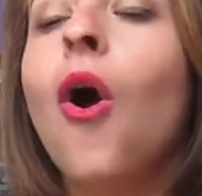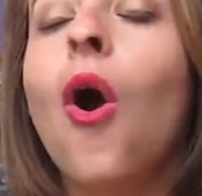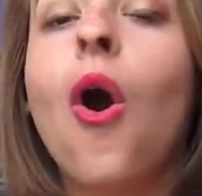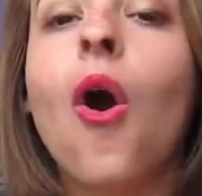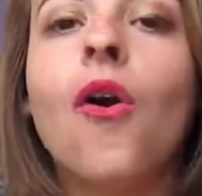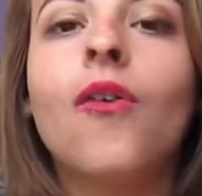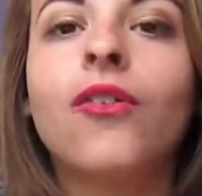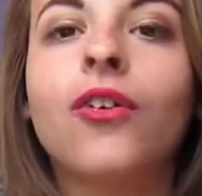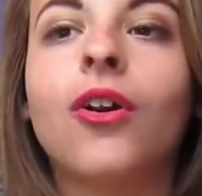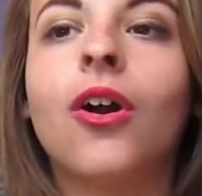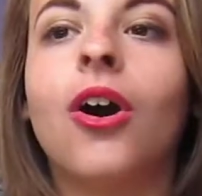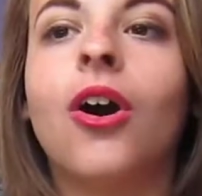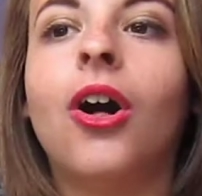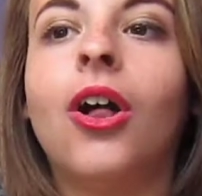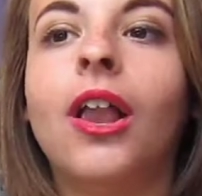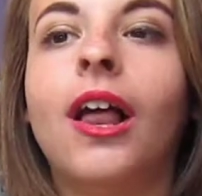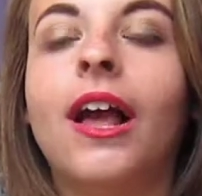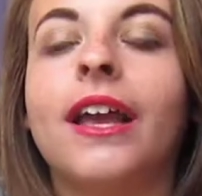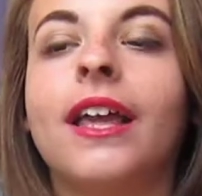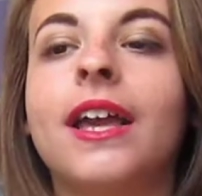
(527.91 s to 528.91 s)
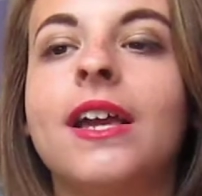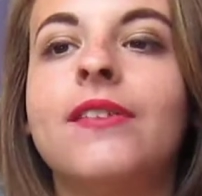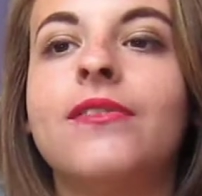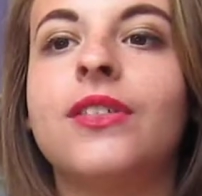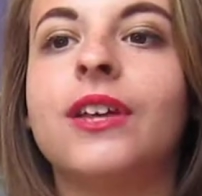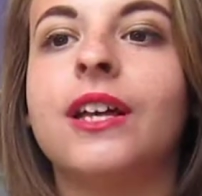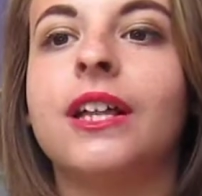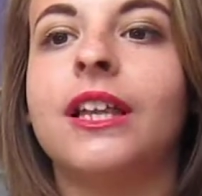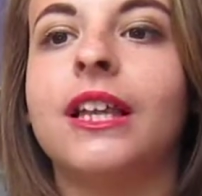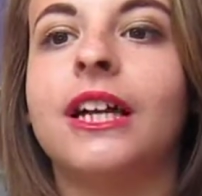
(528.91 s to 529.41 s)
Overall, I gave the
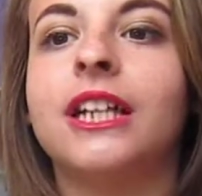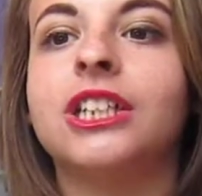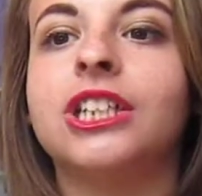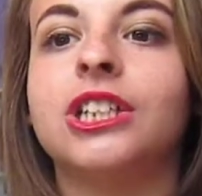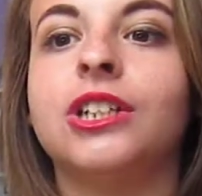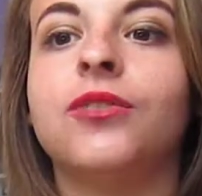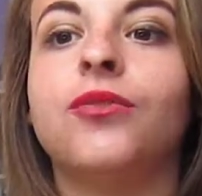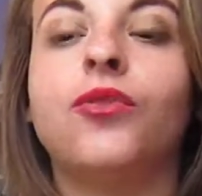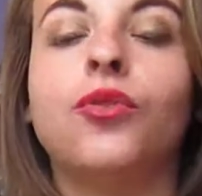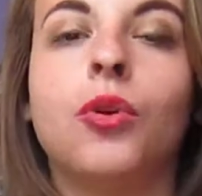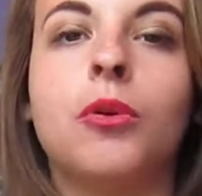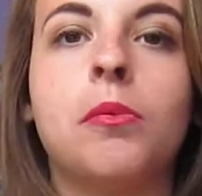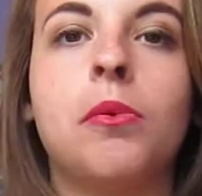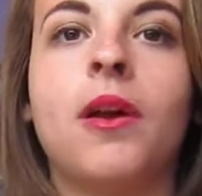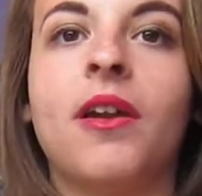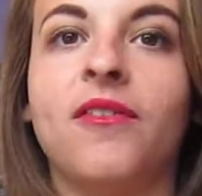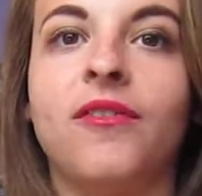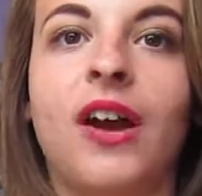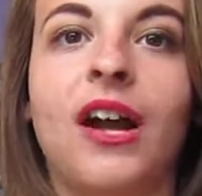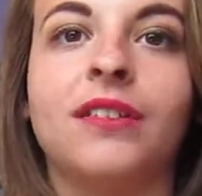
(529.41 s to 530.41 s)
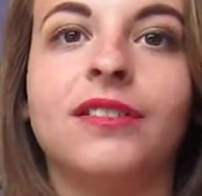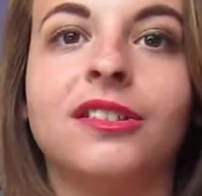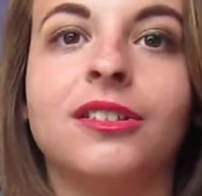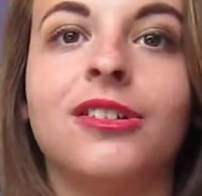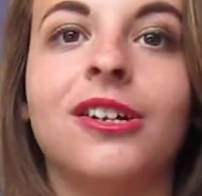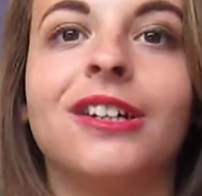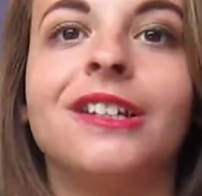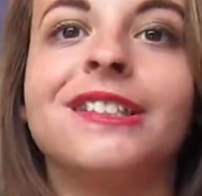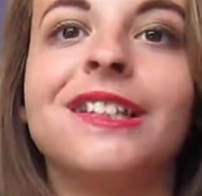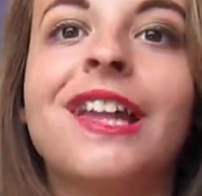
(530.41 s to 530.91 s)
collection four point five
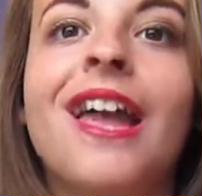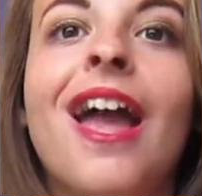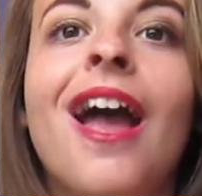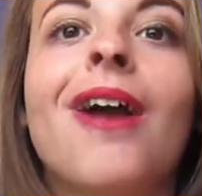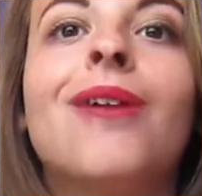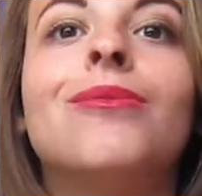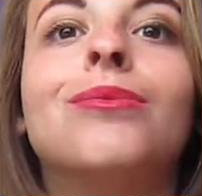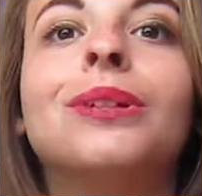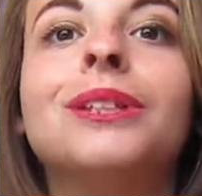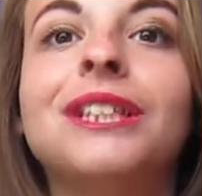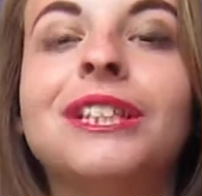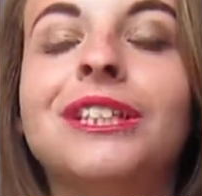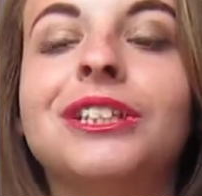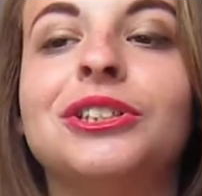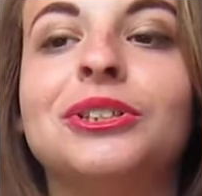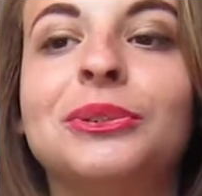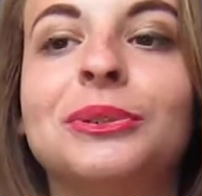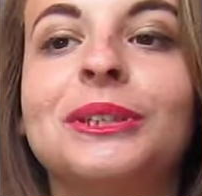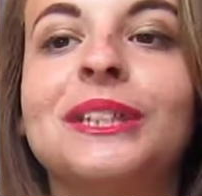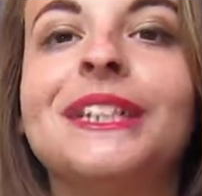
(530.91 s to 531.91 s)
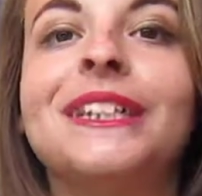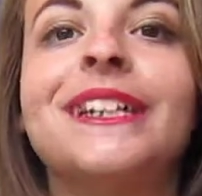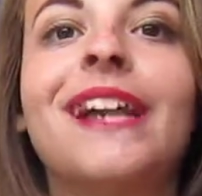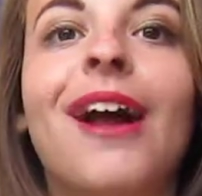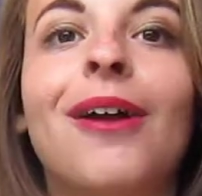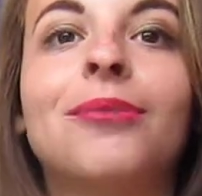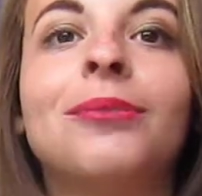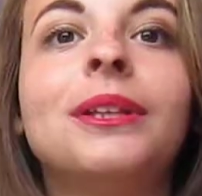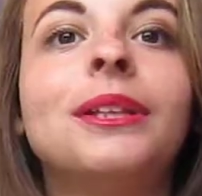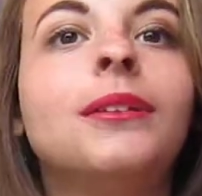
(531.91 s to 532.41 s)
stars. I really enjoyed it. I
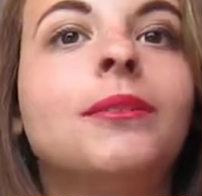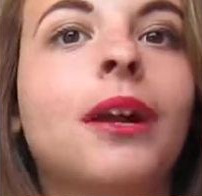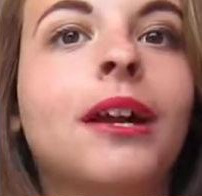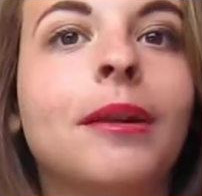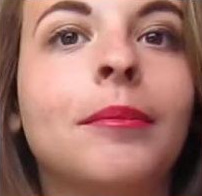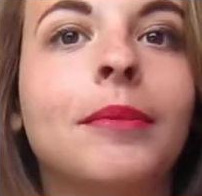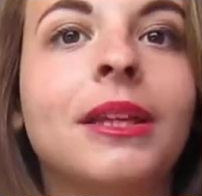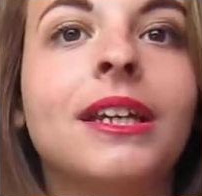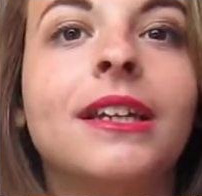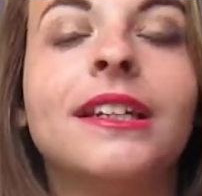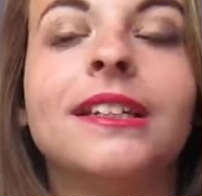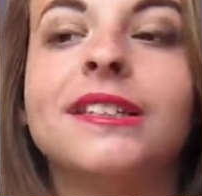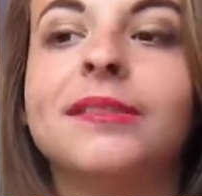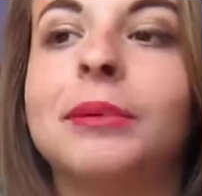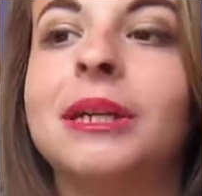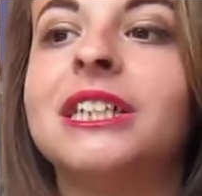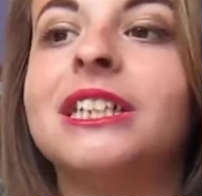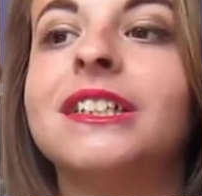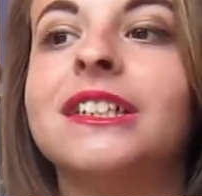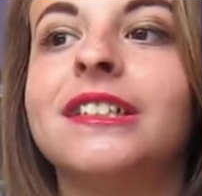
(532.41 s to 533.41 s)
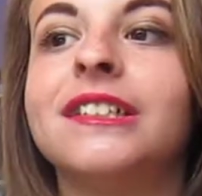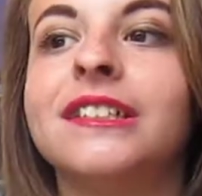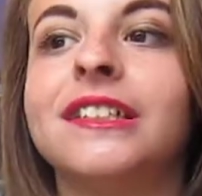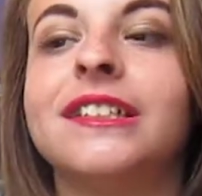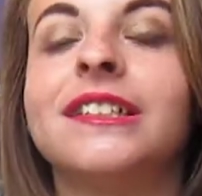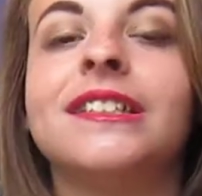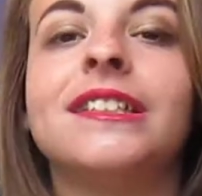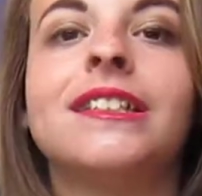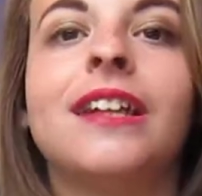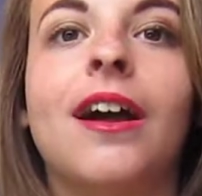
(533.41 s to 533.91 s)
really recommend it, especially
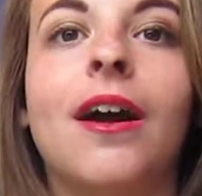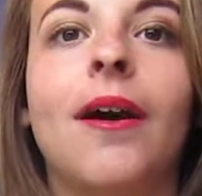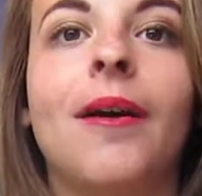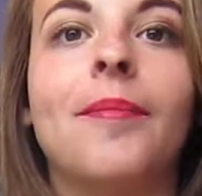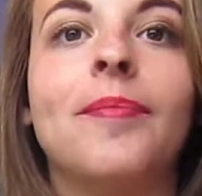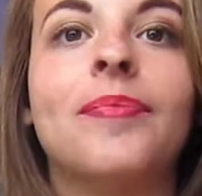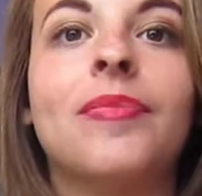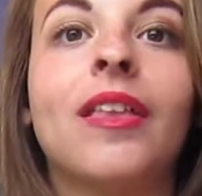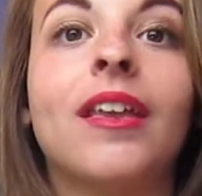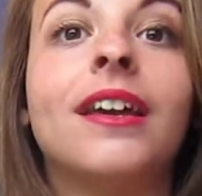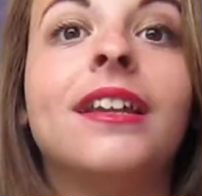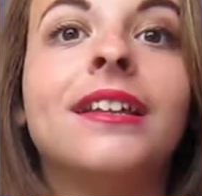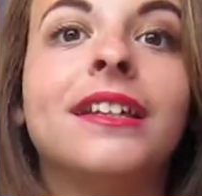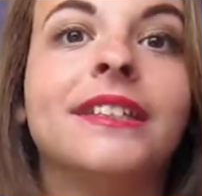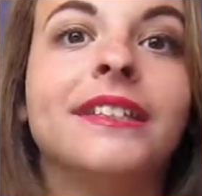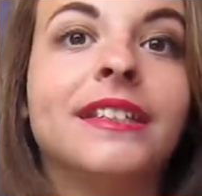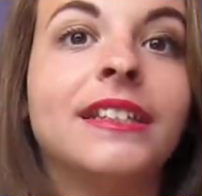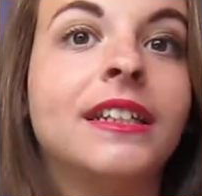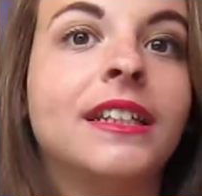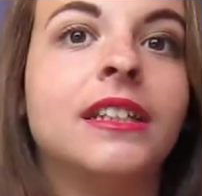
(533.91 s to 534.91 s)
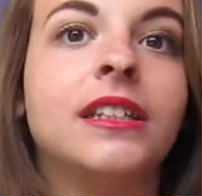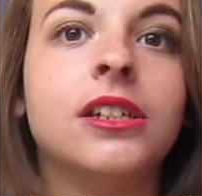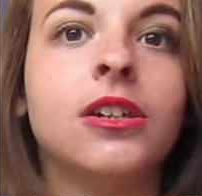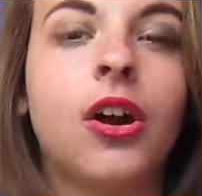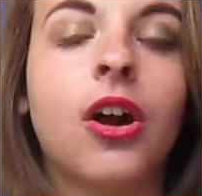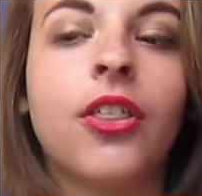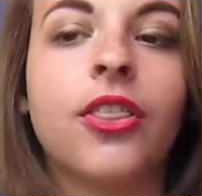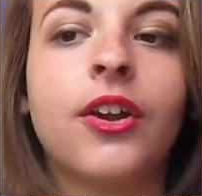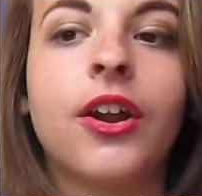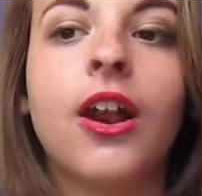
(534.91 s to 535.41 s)
since um, it is an indie
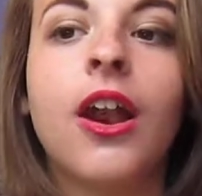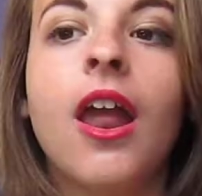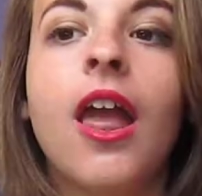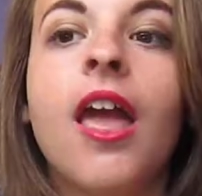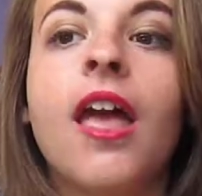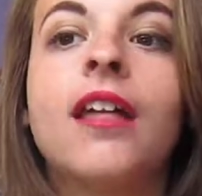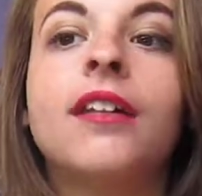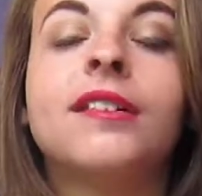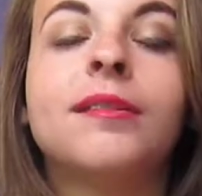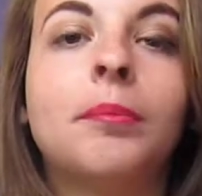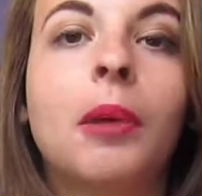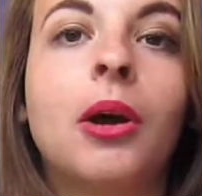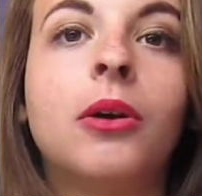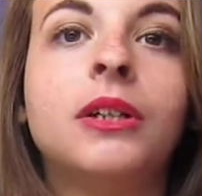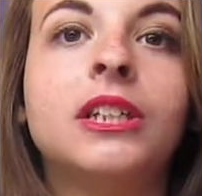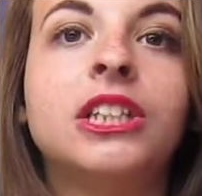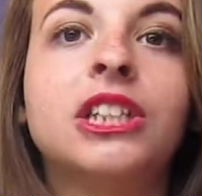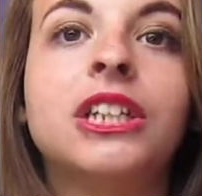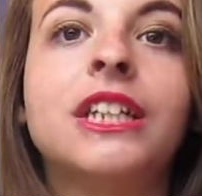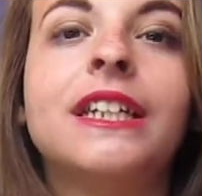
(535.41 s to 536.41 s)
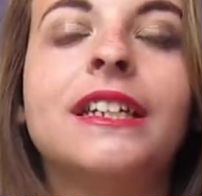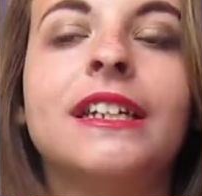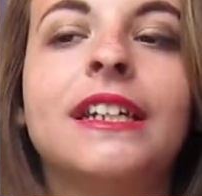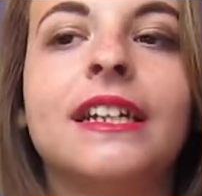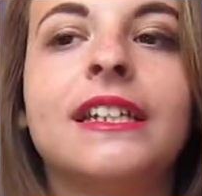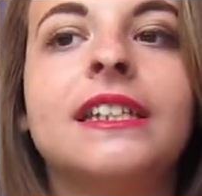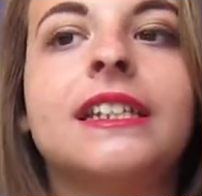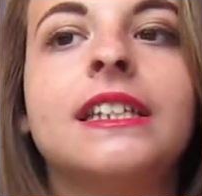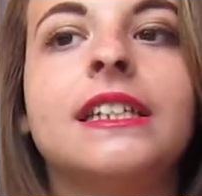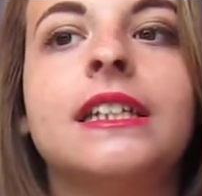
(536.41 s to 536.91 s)
author. It's poetry, and
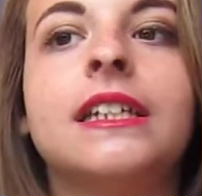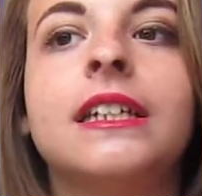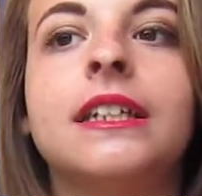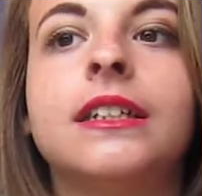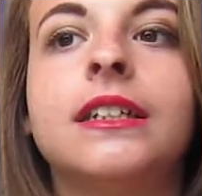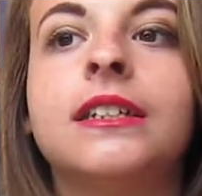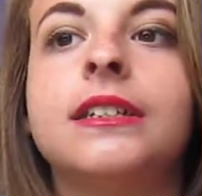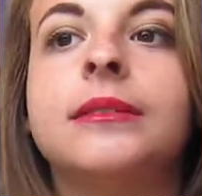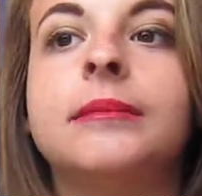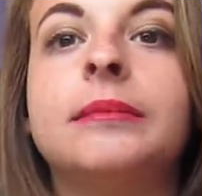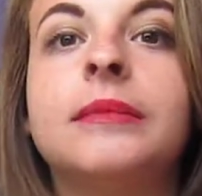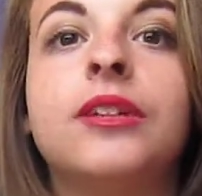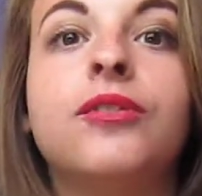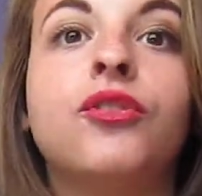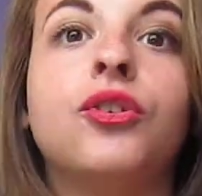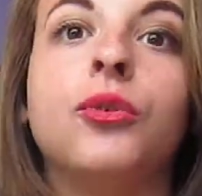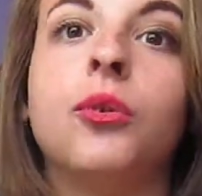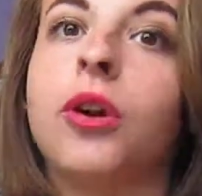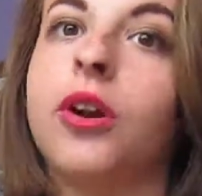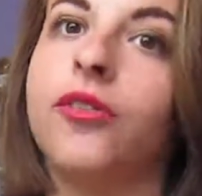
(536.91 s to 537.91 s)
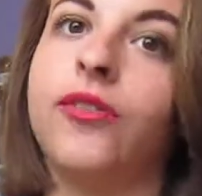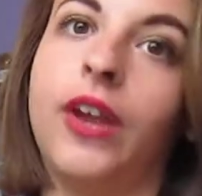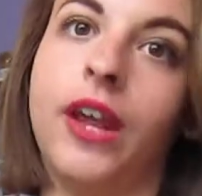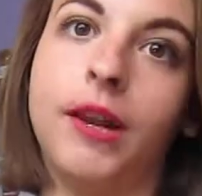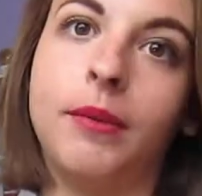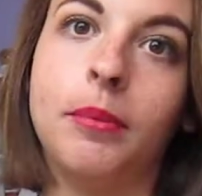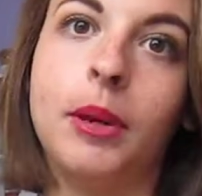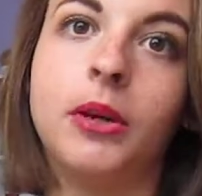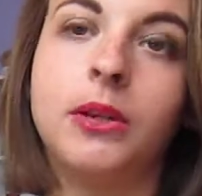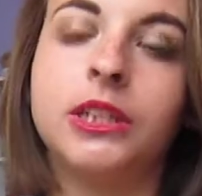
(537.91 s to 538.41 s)
I think um, if you are a fan
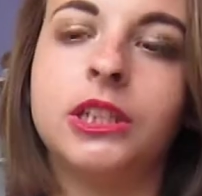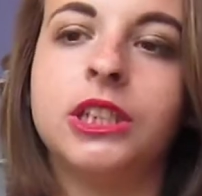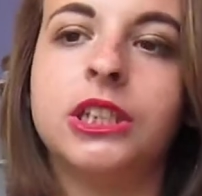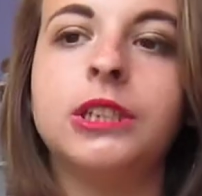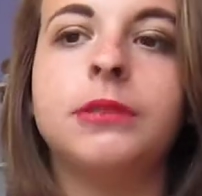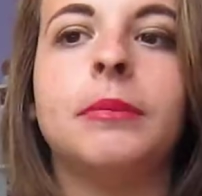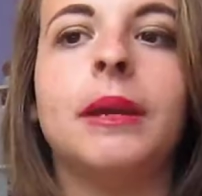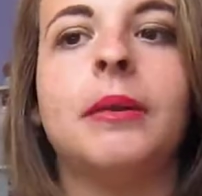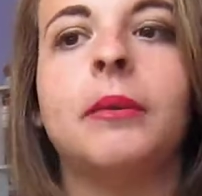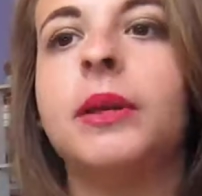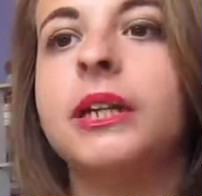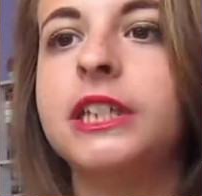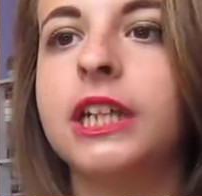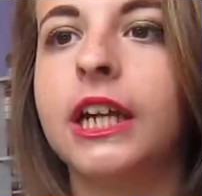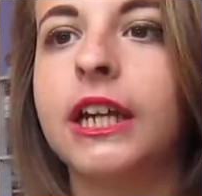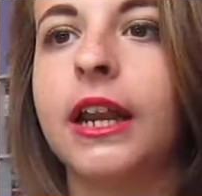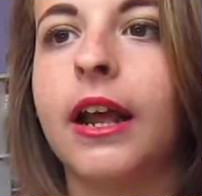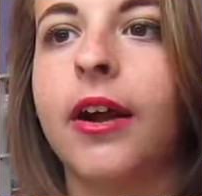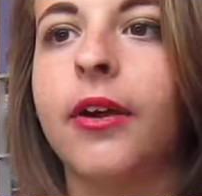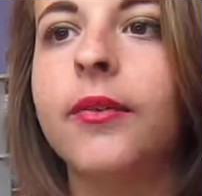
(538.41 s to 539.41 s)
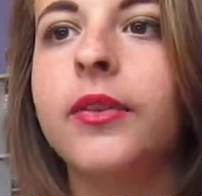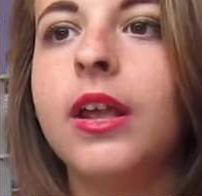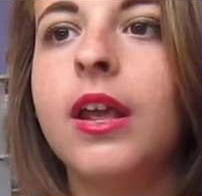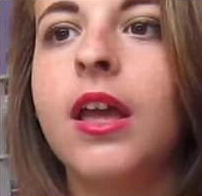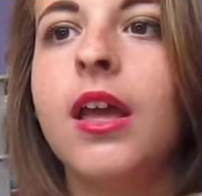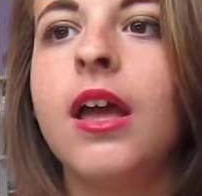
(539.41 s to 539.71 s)
of poetry, you may want to check it out.